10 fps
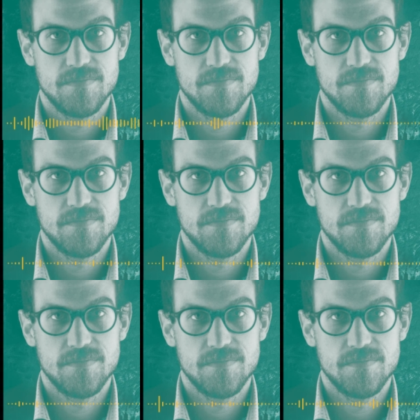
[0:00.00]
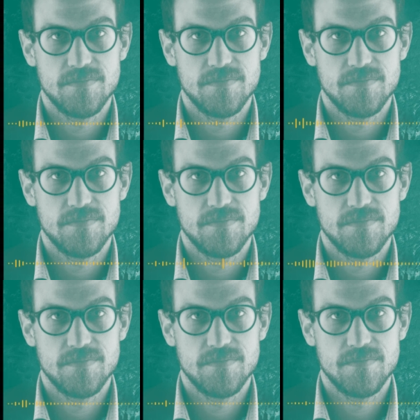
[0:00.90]
Hi, and welcome to The
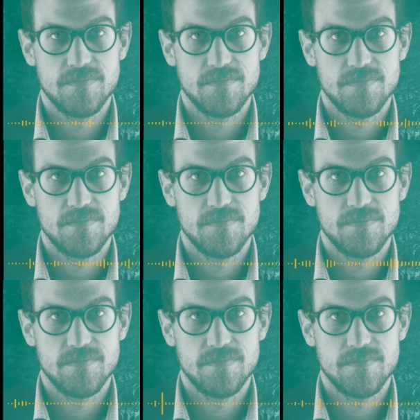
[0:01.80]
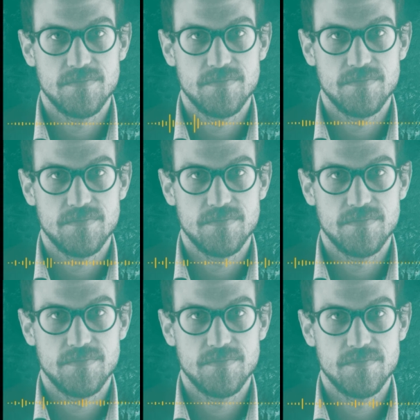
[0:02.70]
Horn, a podcast from
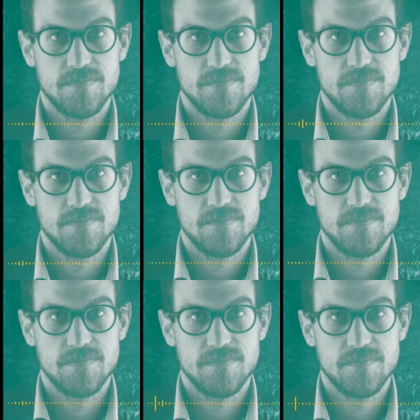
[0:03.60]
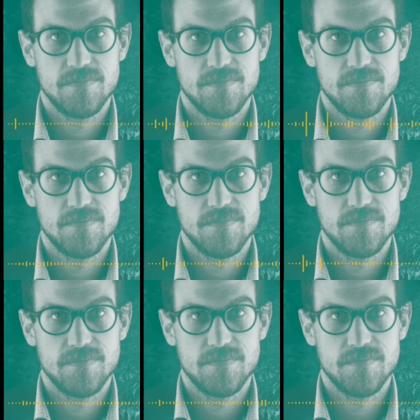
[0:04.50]
International Crisis Group. I'm
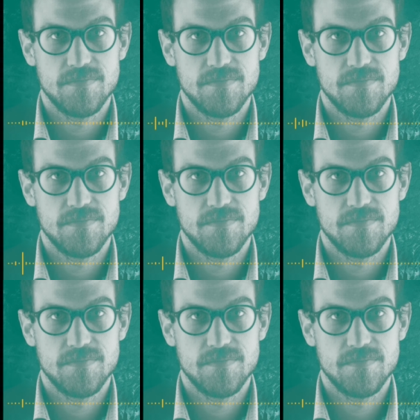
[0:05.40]
Alan Boswell.